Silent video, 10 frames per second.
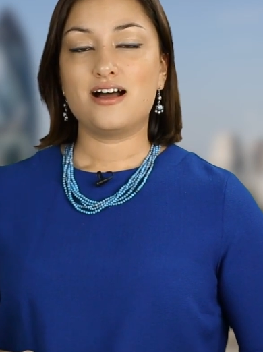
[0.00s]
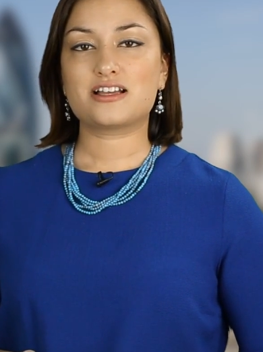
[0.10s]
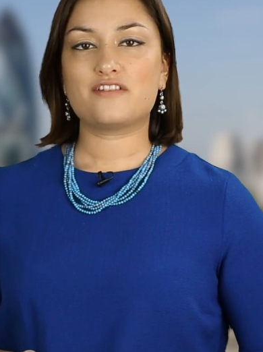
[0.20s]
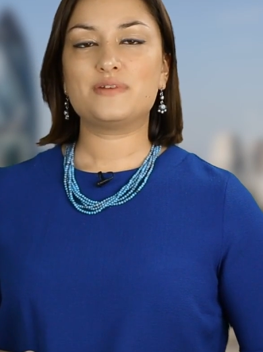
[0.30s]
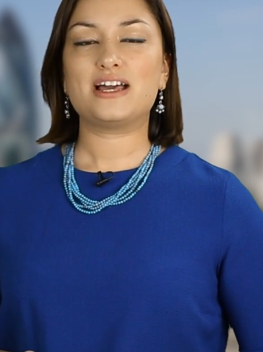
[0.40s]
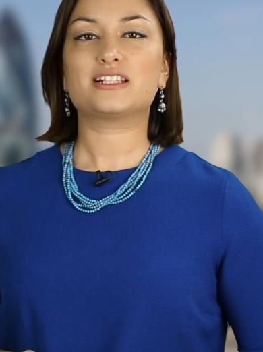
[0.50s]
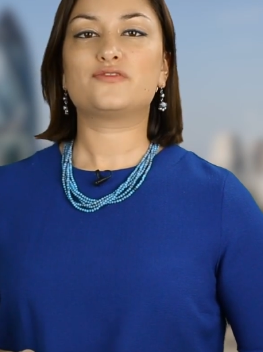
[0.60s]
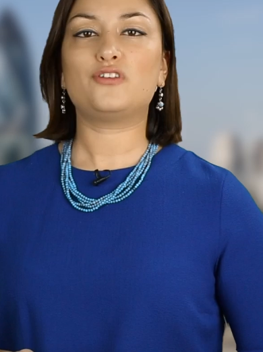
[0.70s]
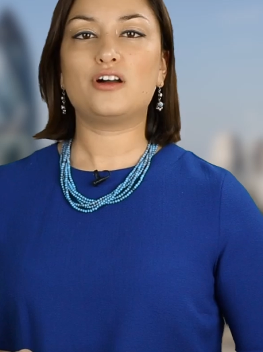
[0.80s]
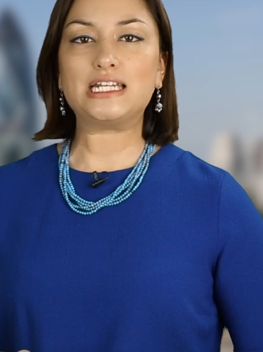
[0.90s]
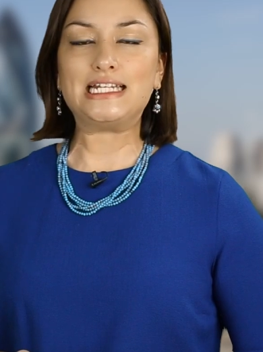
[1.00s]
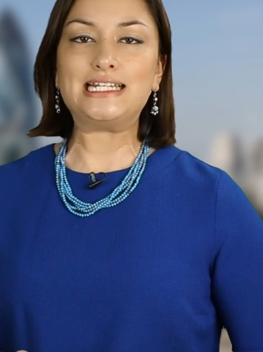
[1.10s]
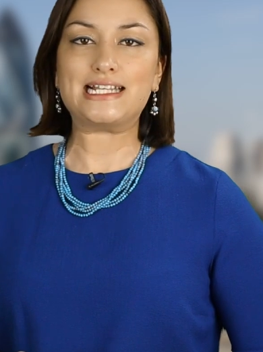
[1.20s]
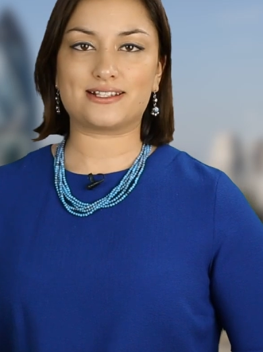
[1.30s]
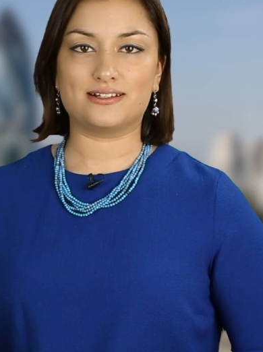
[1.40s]
a government has
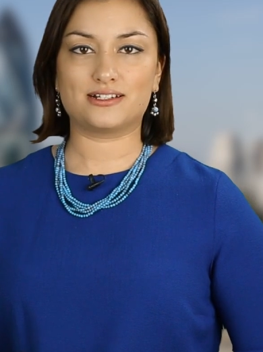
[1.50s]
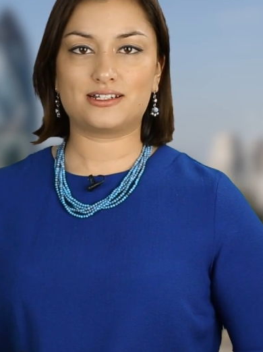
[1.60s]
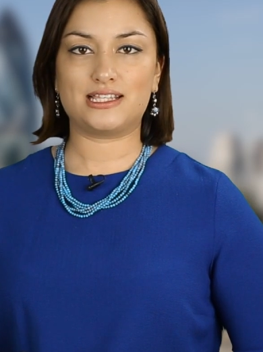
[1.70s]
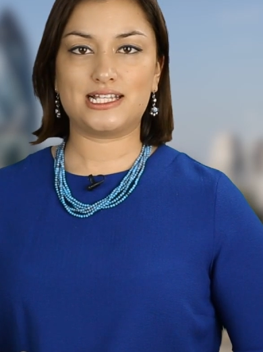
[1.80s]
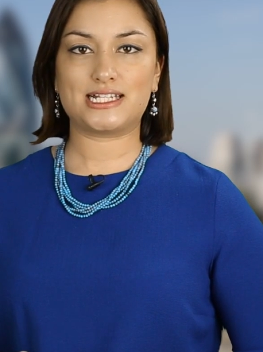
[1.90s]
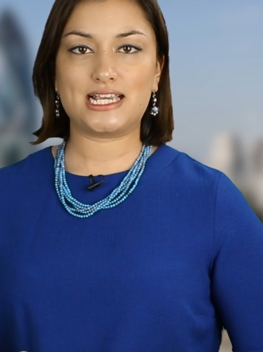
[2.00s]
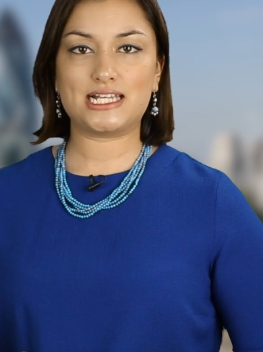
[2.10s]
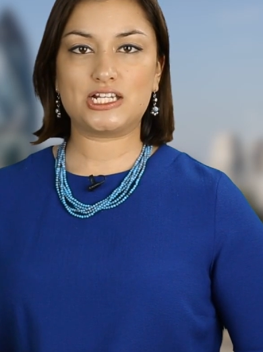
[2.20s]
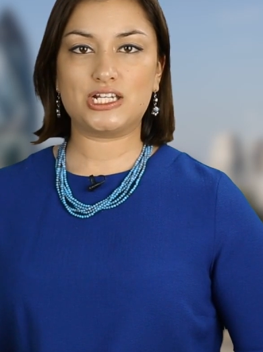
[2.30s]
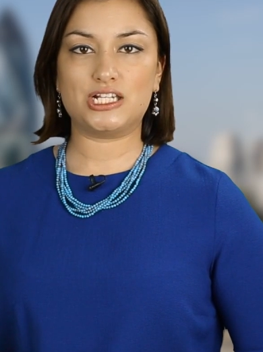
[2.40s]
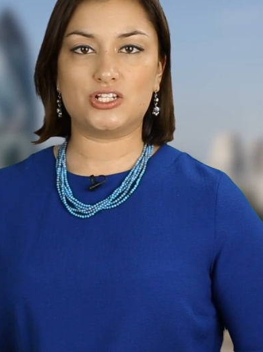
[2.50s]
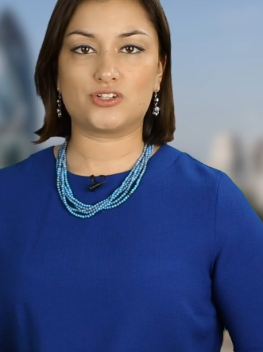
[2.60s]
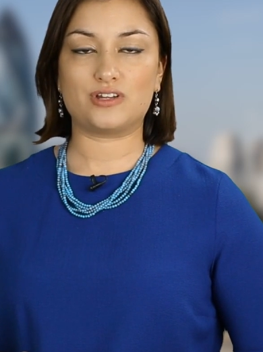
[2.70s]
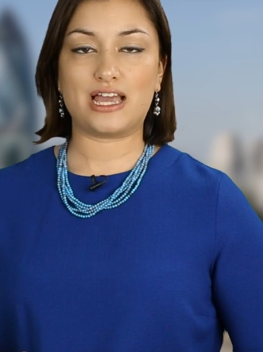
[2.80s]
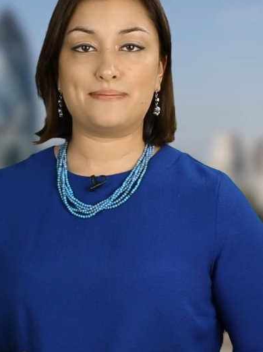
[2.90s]
finally listened to the estate agent
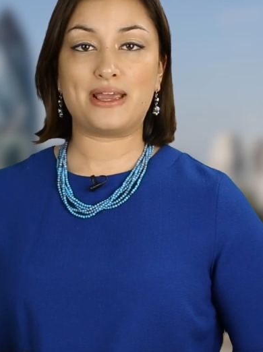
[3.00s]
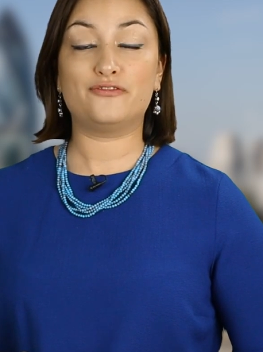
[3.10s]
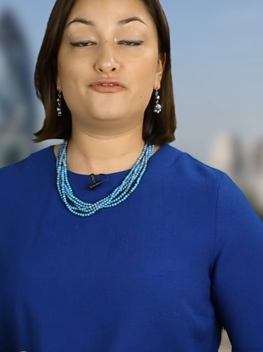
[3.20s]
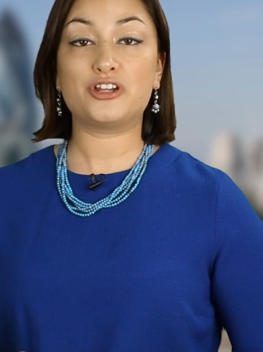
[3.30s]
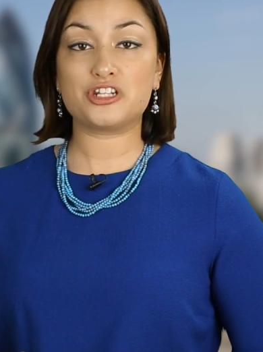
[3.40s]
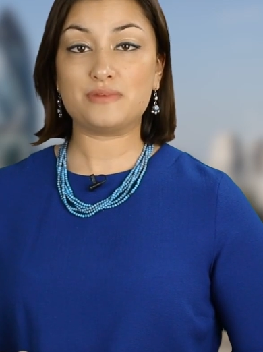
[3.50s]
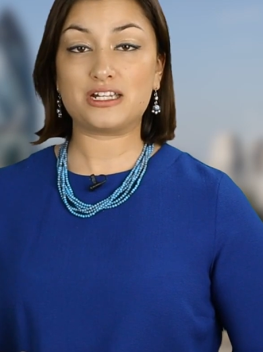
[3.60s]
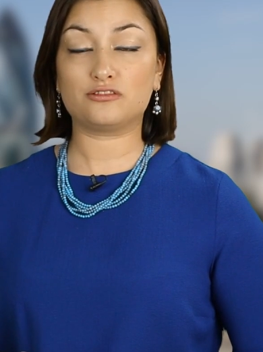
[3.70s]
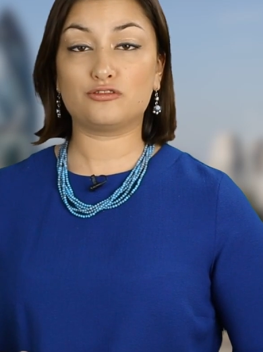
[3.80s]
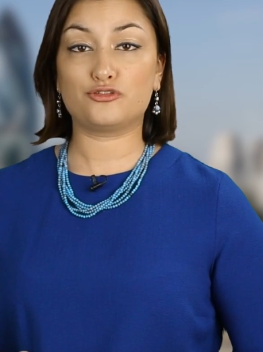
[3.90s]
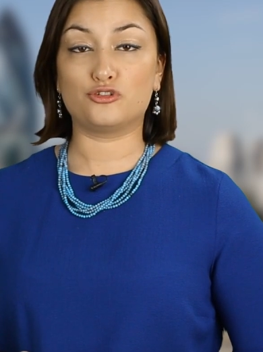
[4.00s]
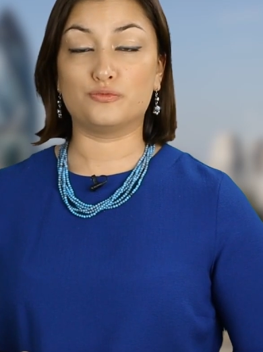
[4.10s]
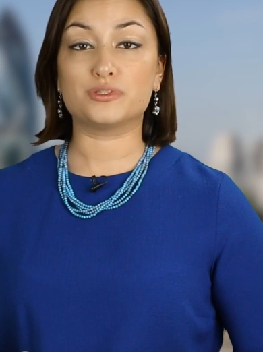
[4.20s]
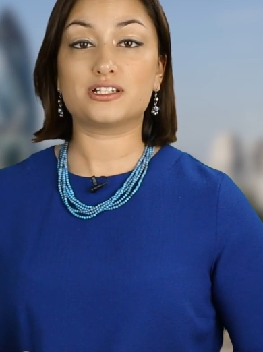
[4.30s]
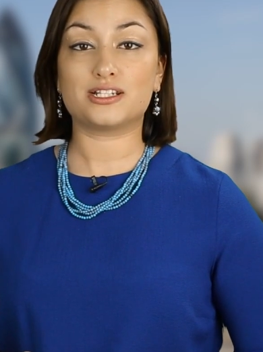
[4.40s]
industry and made fundamental
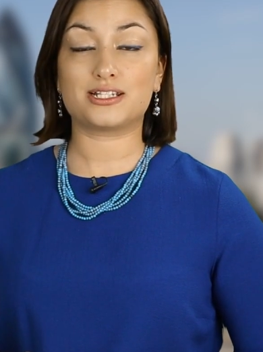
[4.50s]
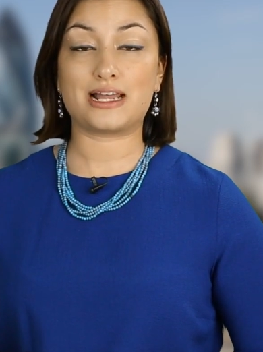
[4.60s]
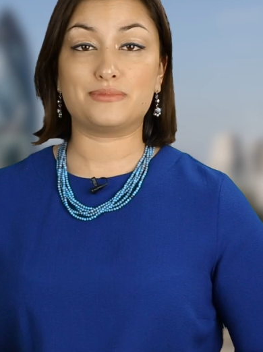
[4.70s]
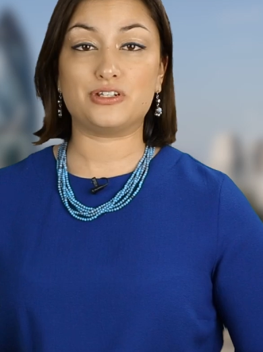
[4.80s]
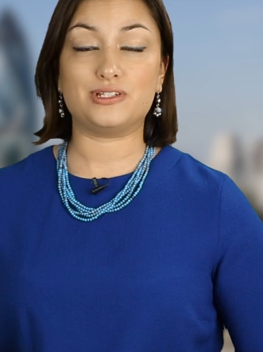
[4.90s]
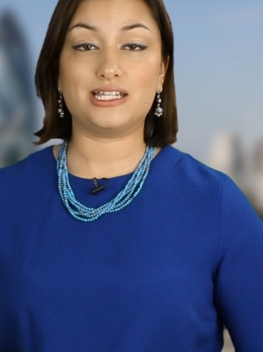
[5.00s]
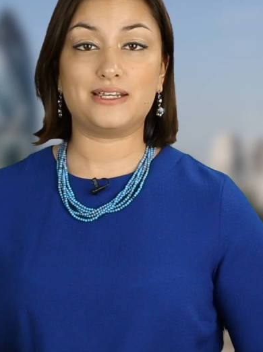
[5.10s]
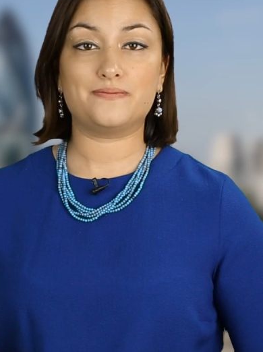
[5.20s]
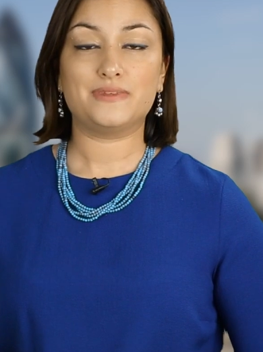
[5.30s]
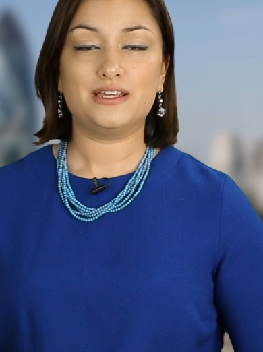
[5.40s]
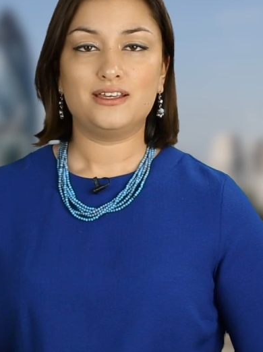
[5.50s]
reforms to stamp duty.